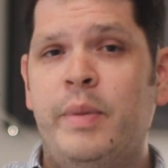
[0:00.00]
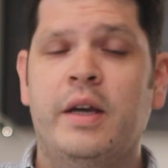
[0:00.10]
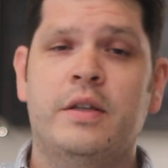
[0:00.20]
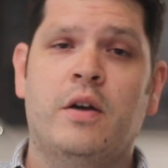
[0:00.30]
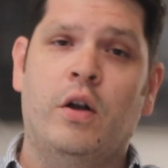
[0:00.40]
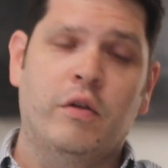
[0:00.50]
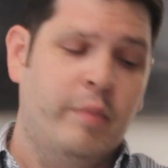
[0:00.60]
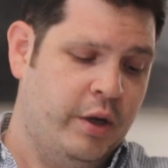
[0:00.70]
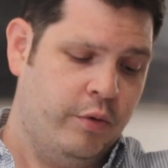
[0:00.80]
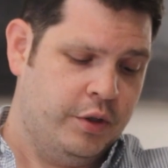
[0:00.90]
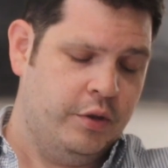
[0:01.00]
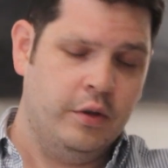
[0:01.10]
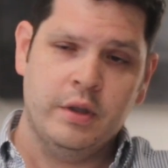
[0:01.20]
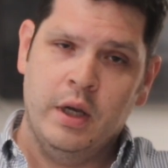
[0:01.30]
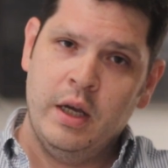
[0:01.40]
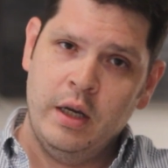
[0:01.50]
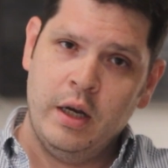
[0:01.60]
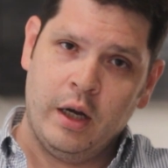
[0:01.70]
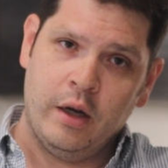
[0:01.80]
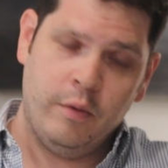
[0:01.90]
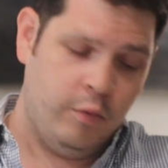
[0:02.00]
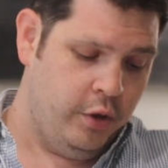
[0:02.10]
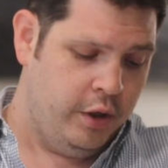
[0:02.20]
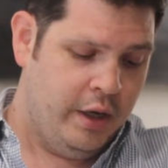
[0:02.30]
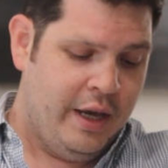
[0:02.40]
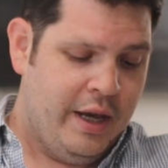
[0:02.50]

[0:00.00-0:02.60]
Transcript: because all of my crystals, knock on wood,